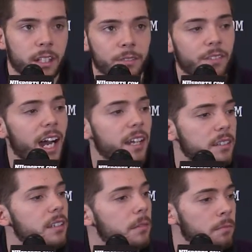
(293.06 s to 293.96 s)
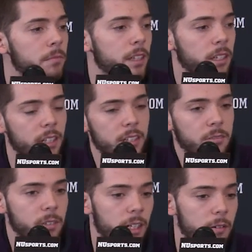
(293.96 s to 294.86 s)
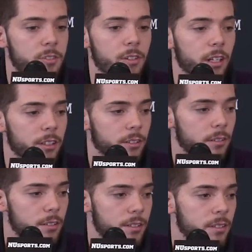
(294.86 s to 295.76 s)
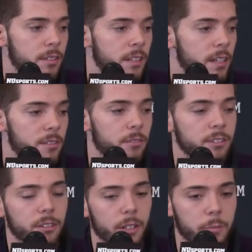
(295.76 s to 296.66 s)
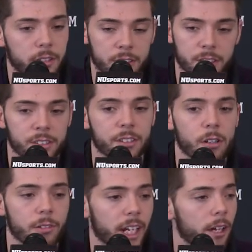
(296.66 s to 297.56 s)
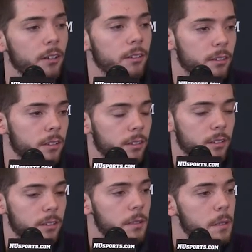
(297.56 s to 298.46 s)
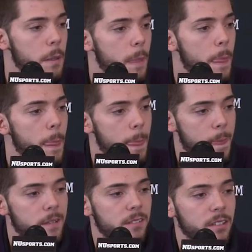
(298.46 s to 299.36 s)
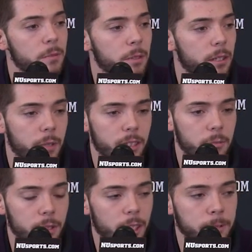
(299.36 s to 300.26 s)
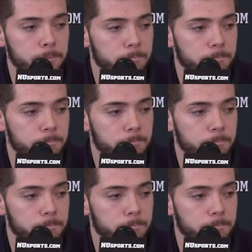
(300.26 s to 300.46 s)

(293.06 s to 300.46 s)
advise him, and that's what I was trying to do is get through to him is just slow down, see the play, make the play.